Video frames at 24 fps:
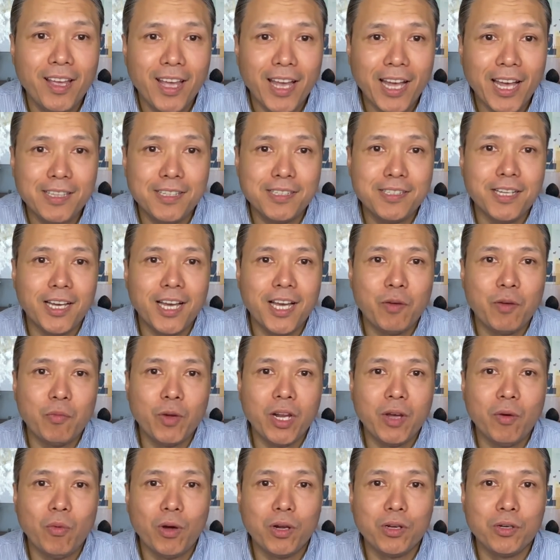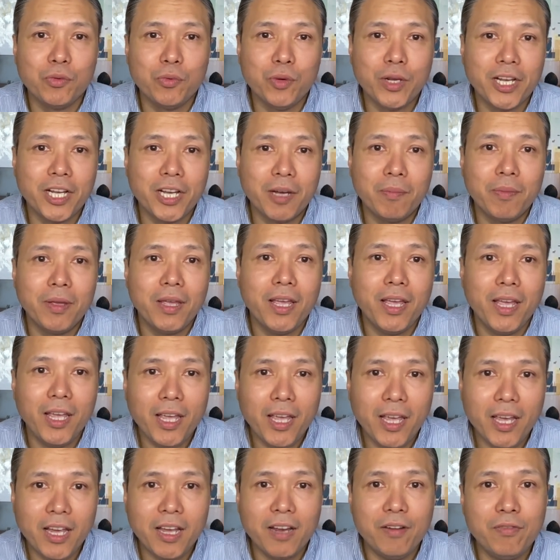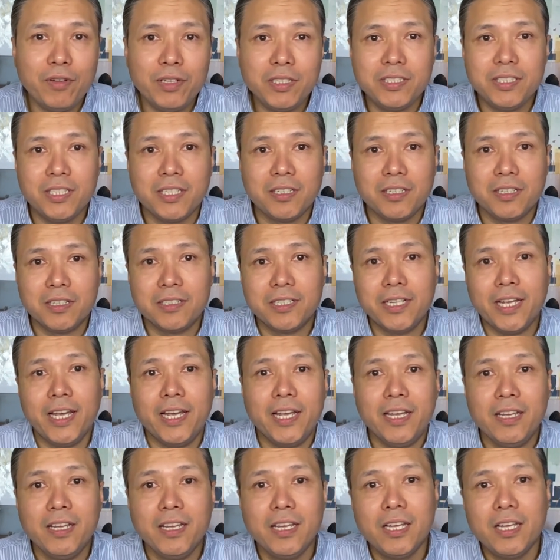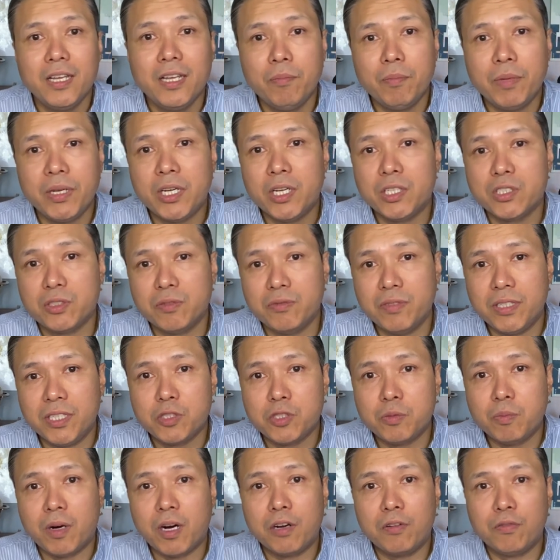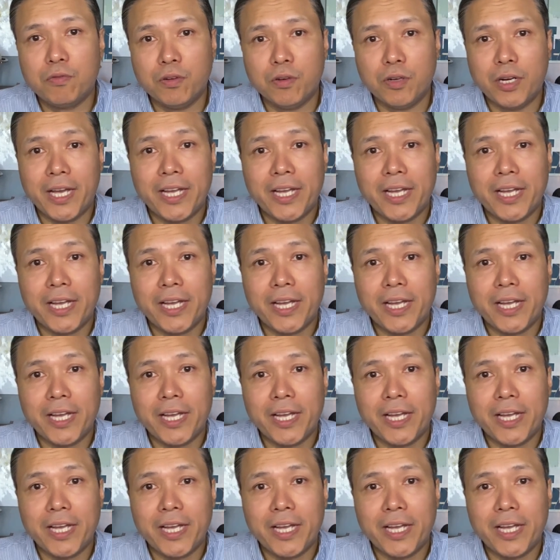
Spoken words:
at the time when I want to wake up every single day because of this smartphone.